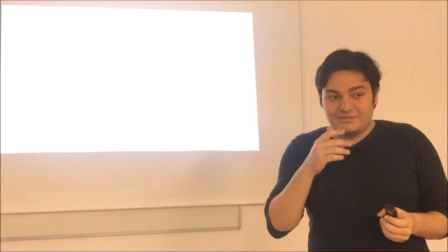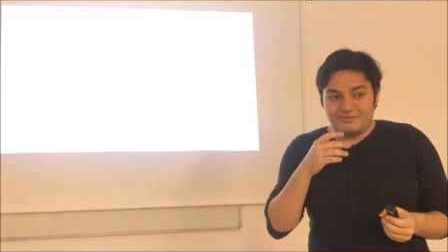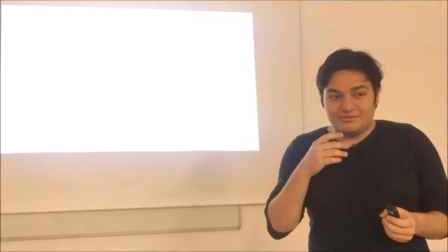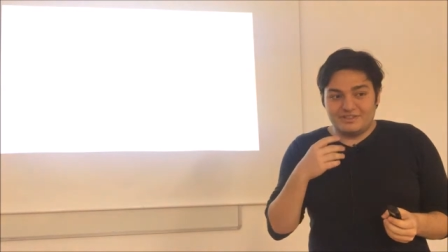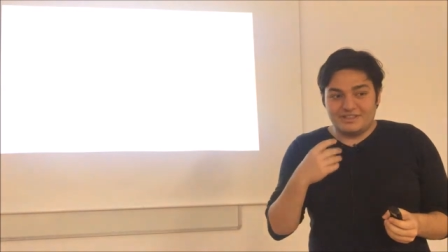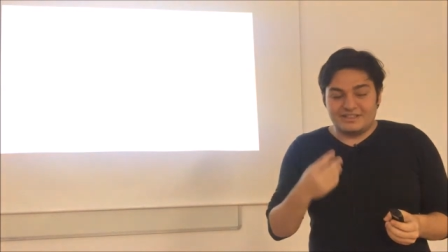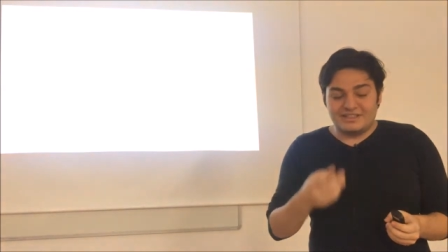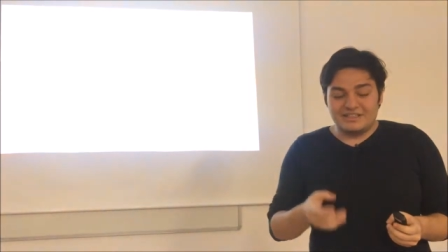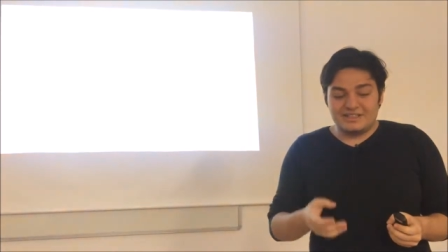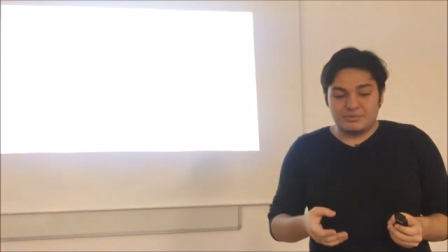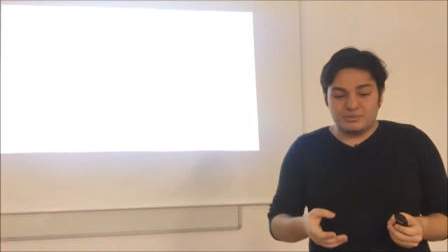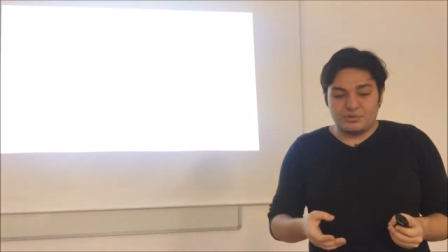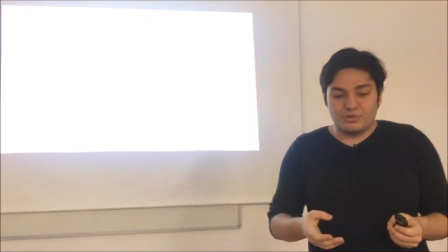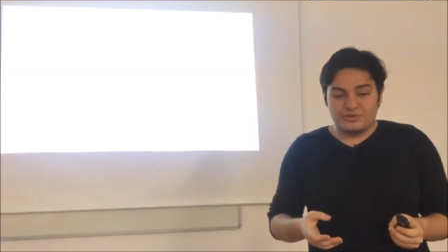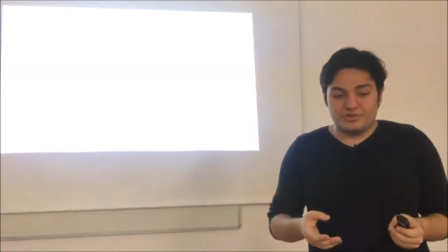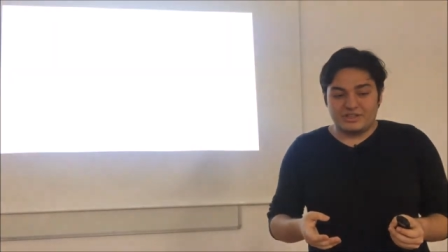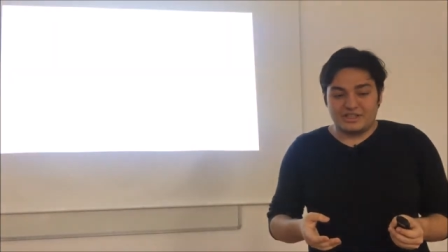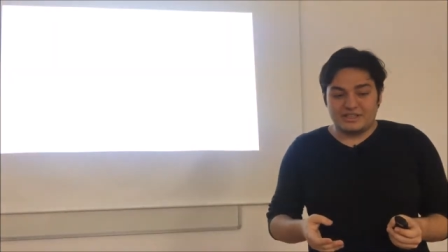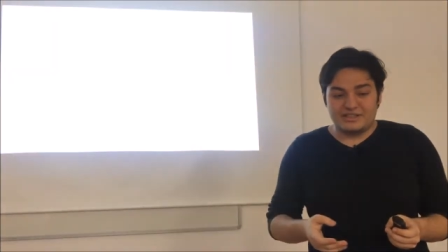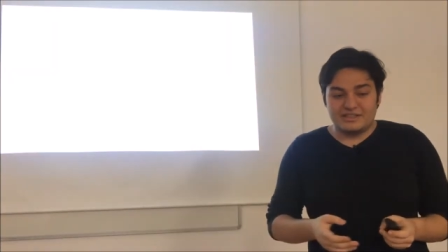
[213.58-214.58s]
with this
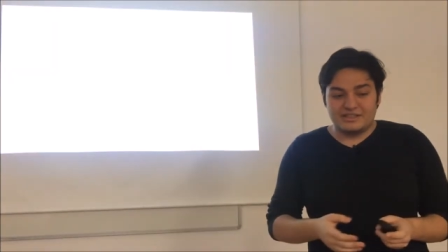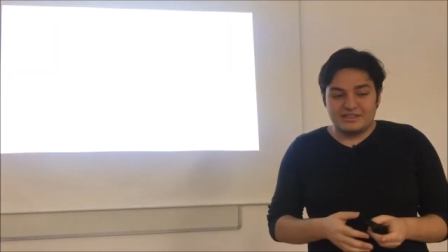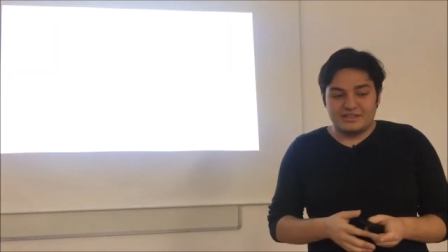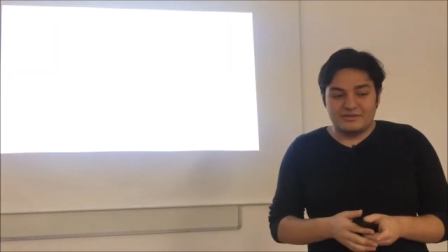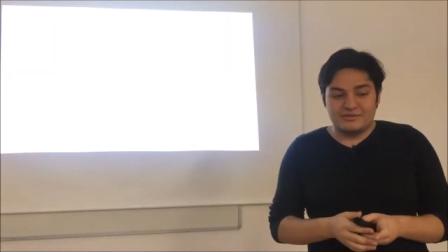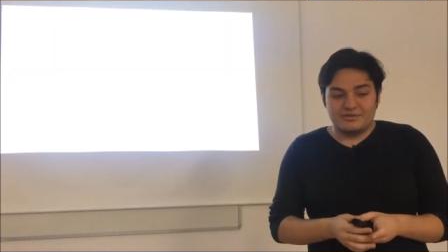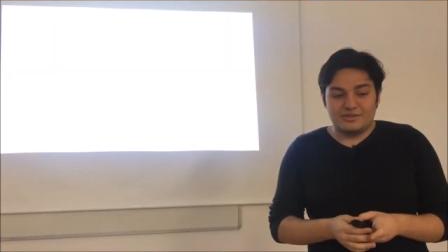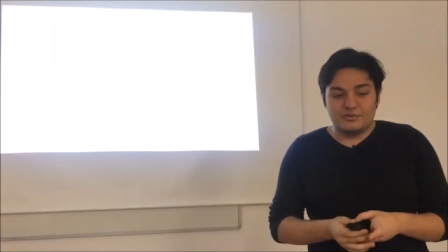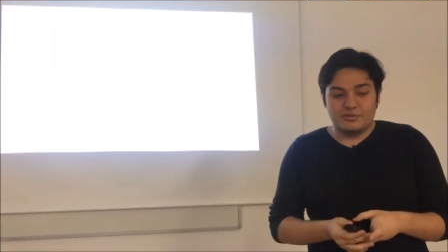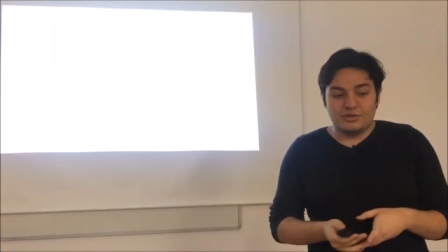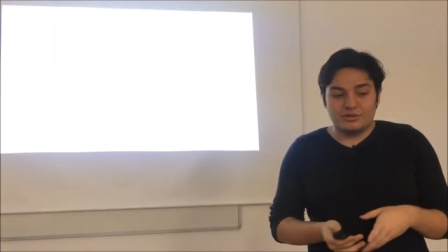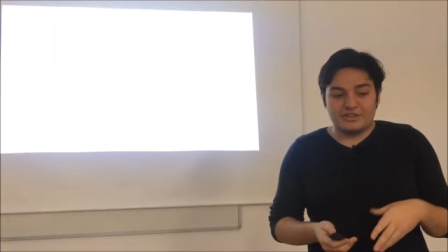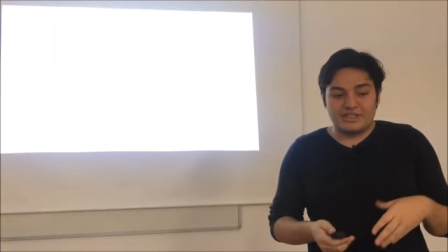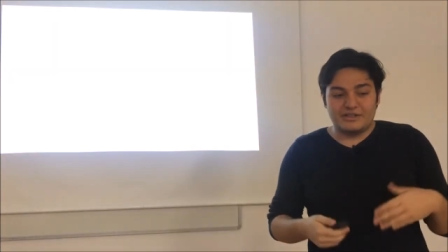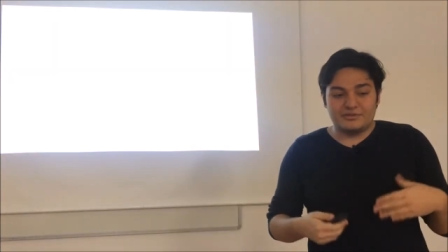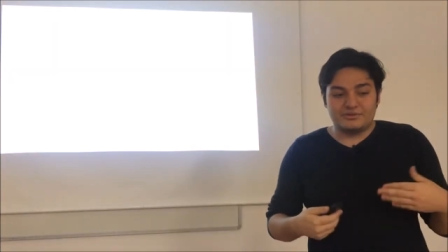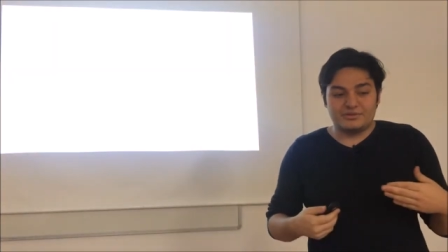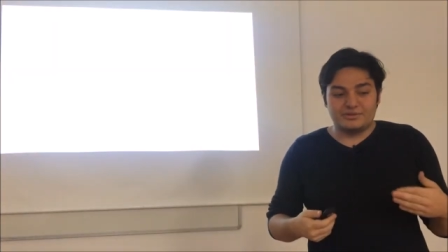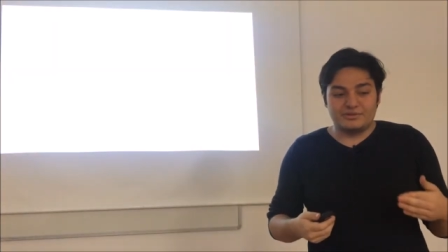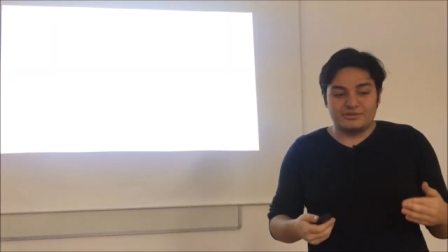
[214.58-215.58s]
project, we won't
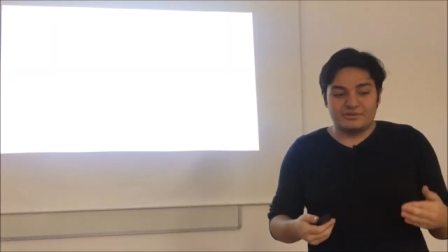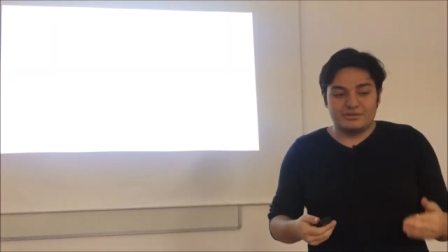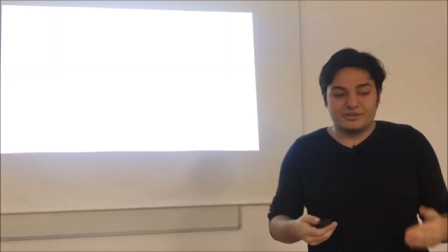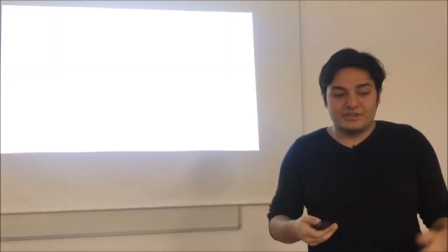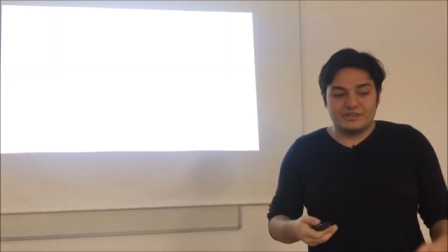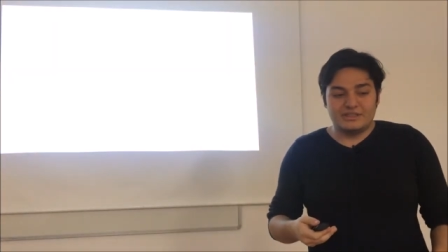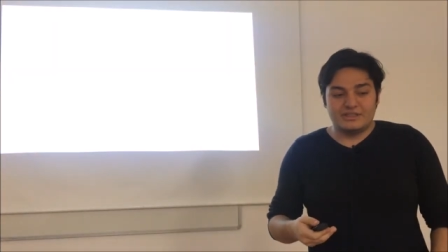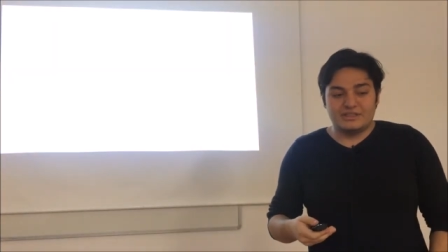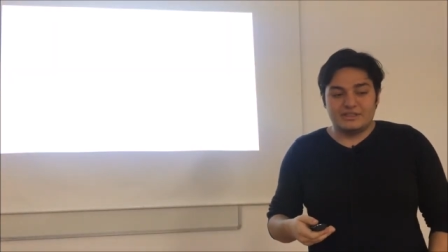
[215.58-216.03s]
have to